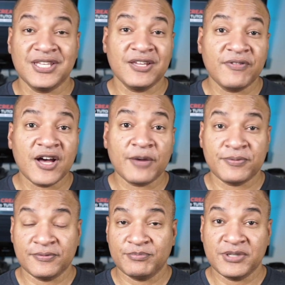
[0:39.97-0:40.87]
for
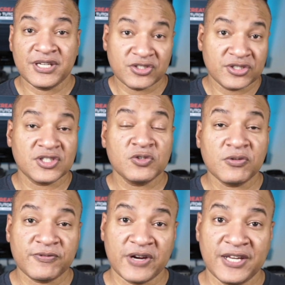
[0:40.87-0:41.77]
YouTube Shorts
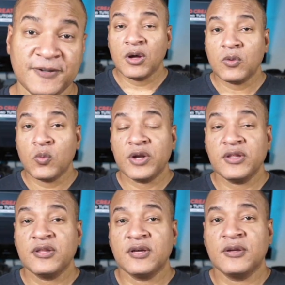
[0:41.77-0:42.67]
or
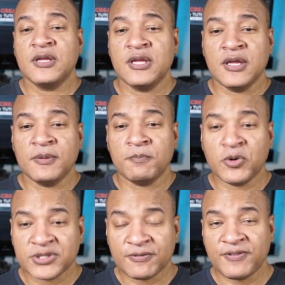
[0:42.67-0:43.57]
IGTV. Well, to
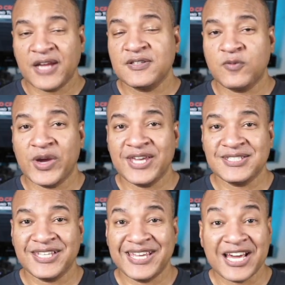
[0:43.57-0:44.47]
do that, I need to
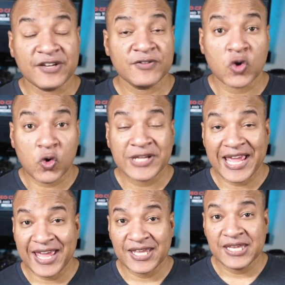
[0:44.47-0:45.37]
convert this
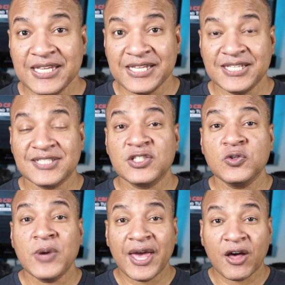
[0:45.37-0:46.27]
traditional
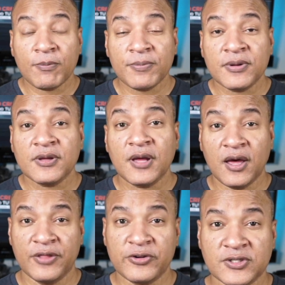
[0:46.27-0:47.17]
horizontal 16
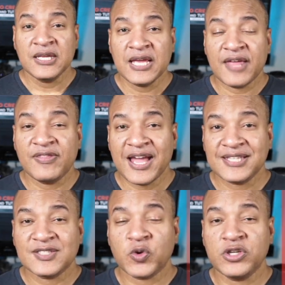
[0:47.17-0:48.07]
by 9
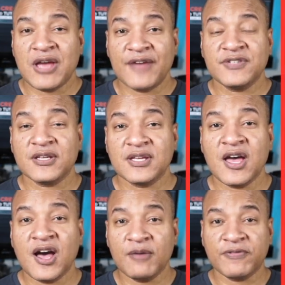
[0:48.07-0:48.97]
video into
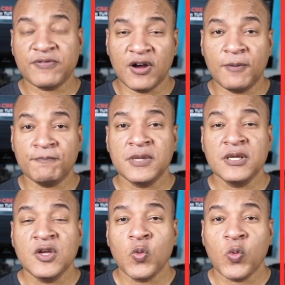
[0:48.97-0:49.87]
a
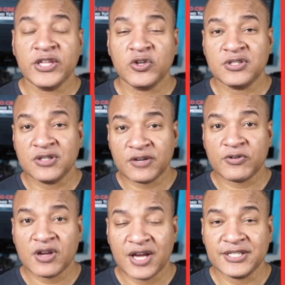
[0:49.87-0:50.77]
vertical 9 by
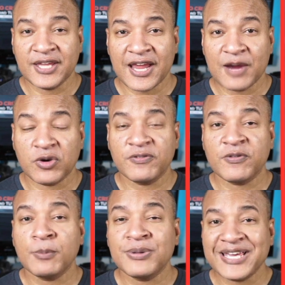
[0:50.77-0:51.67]
16
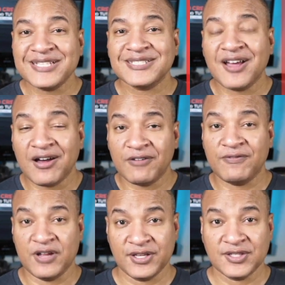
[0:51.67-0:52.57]
video.
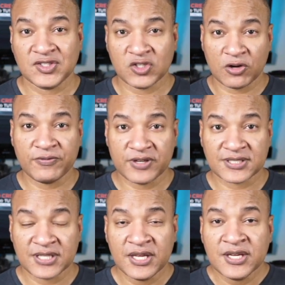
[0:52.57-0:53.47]
And I can do that
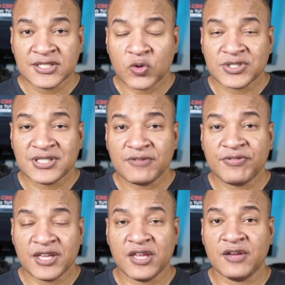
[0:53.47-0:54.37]
fairly quickly right
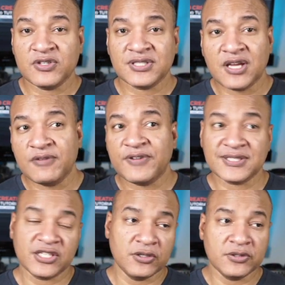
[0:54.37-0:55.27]
here in
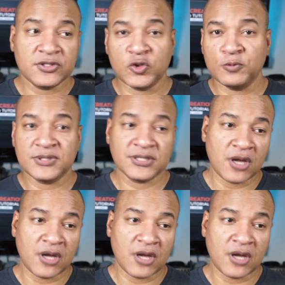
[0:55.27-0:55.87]
iMovie.